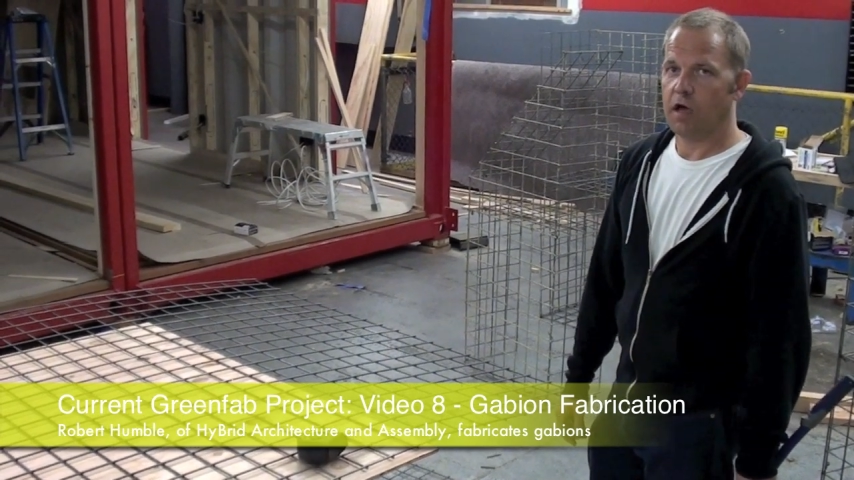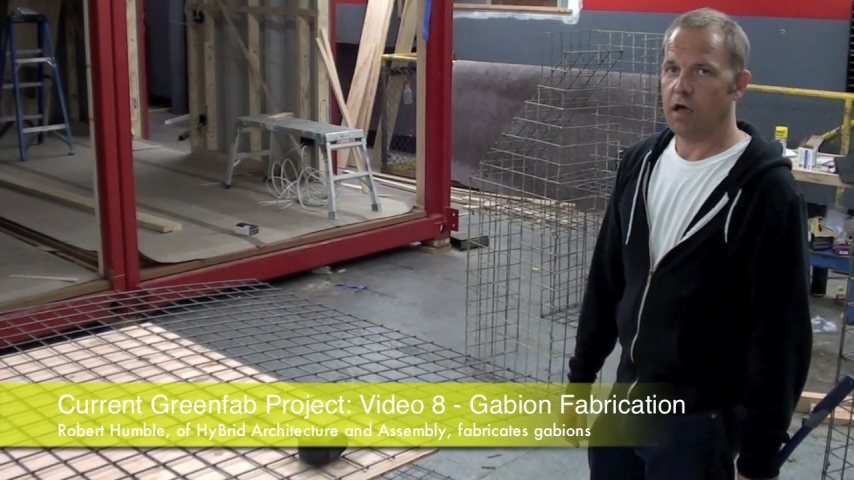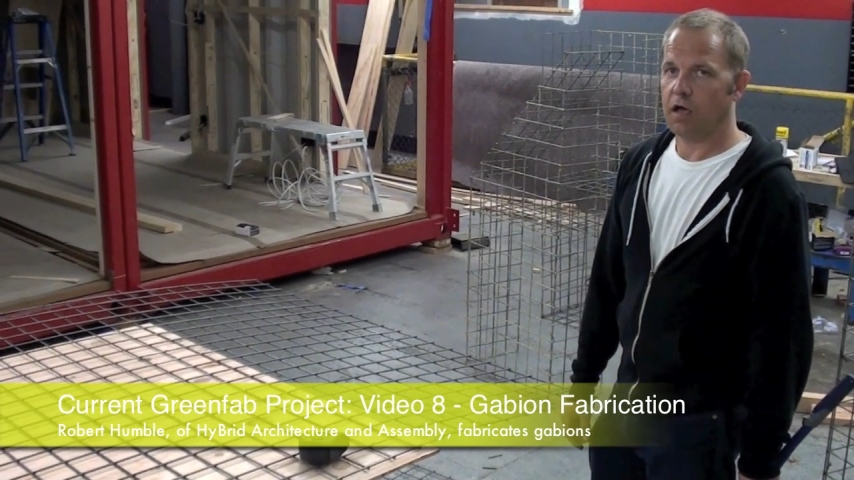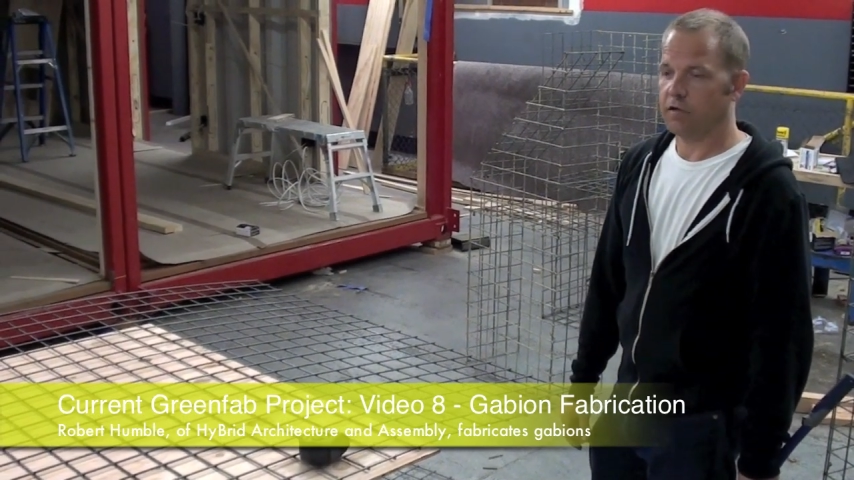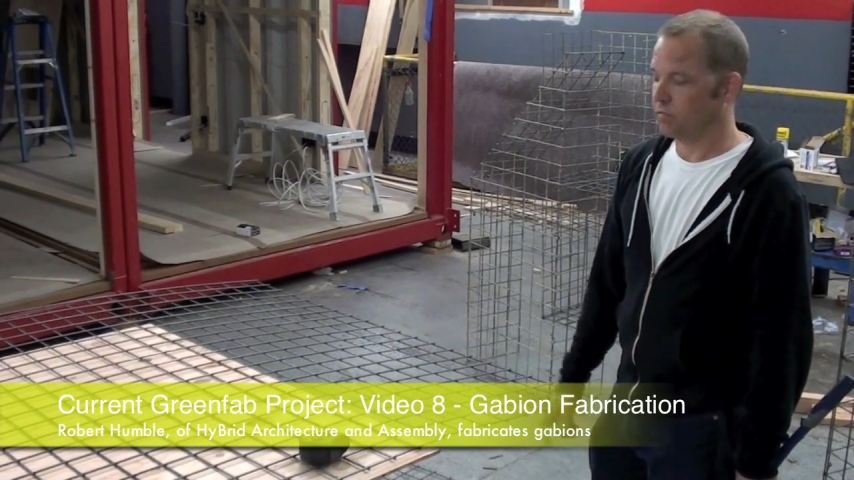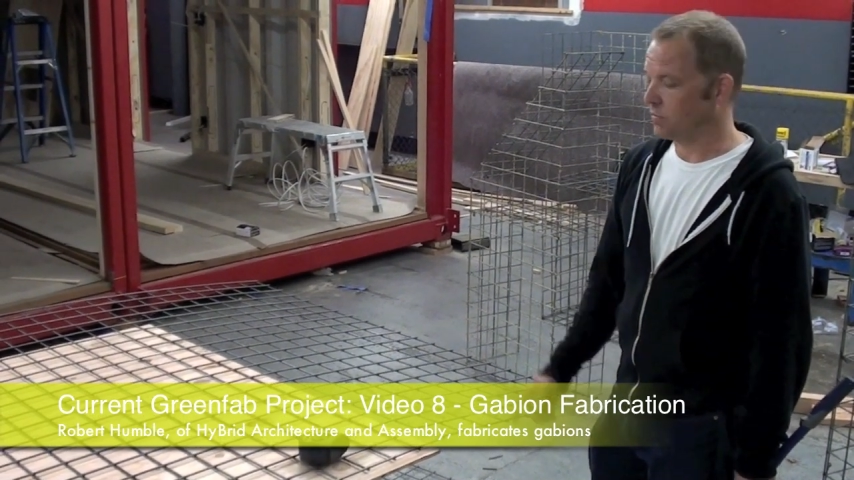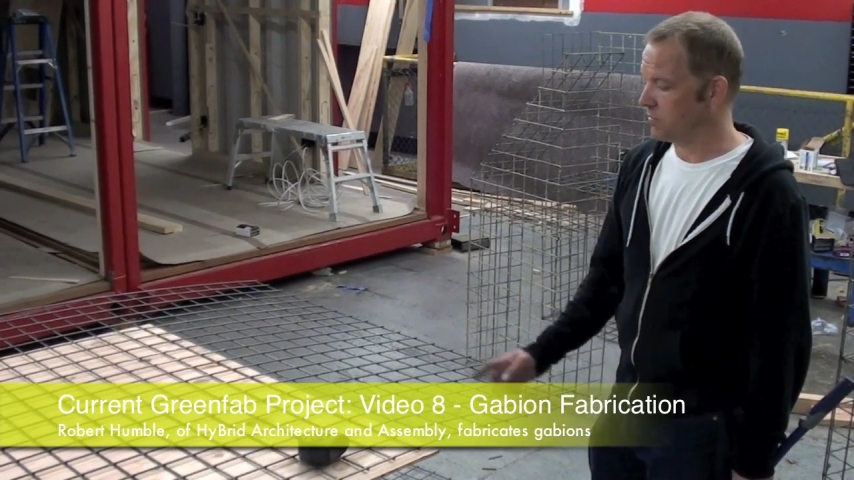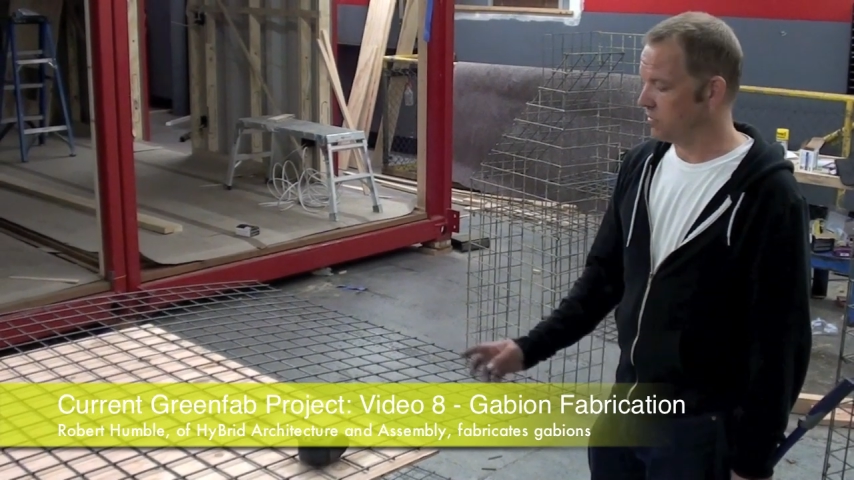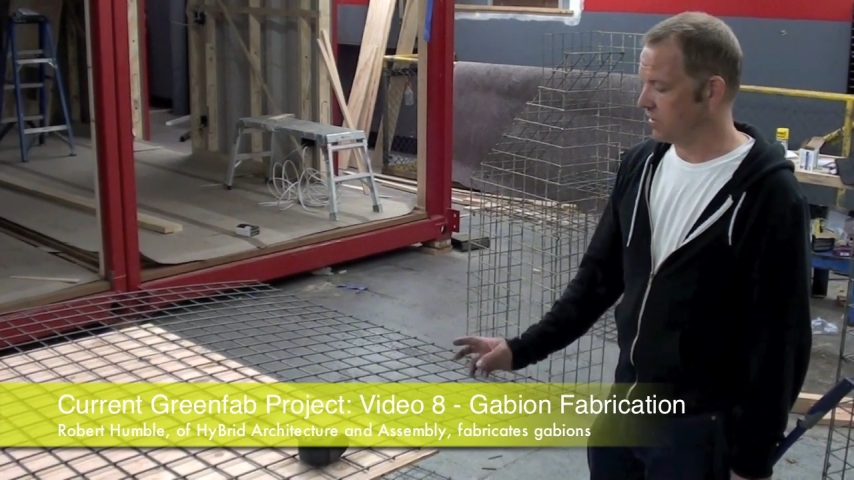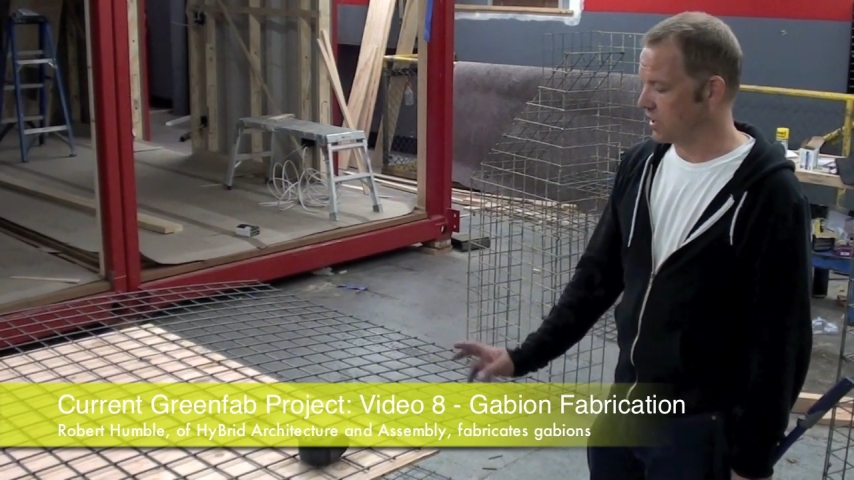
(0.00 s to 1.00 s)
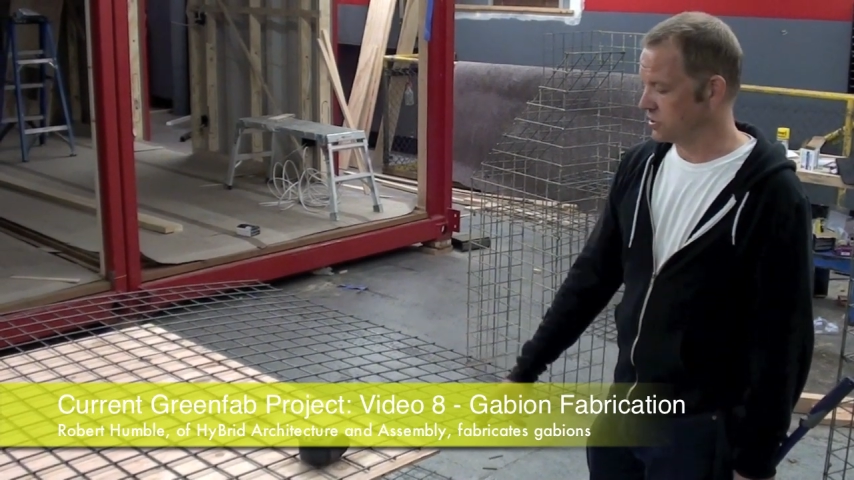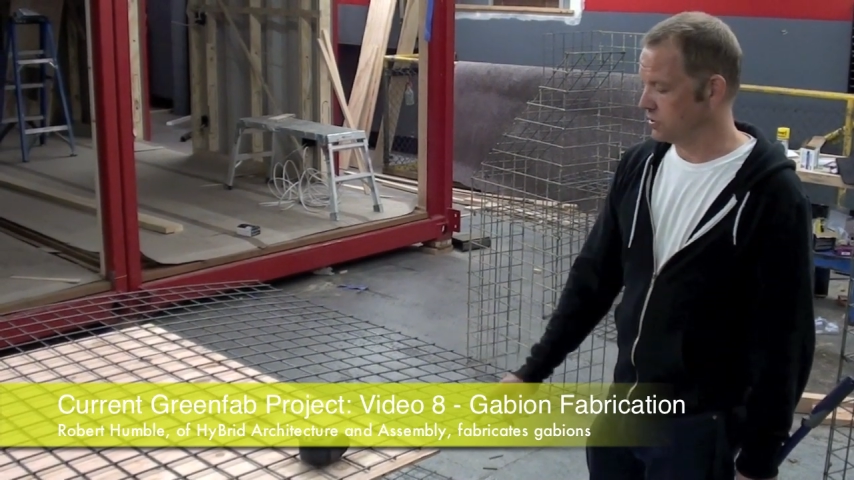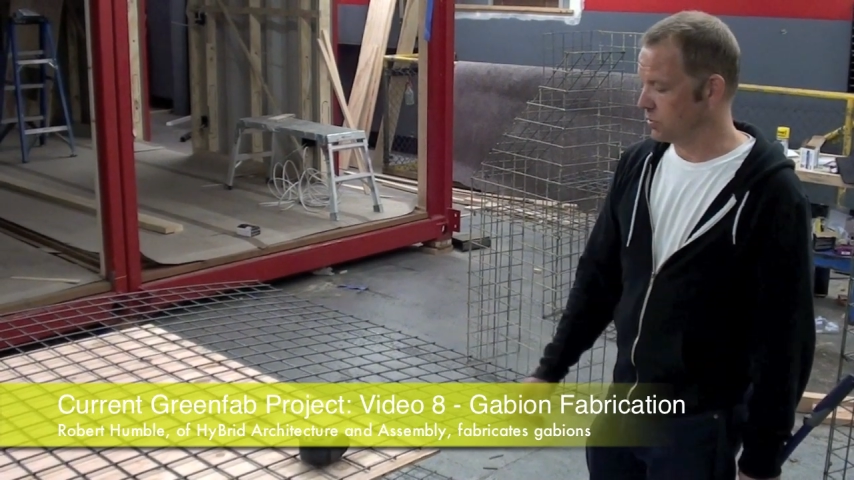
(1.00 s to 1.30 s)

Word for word: Uh, sometimes this actually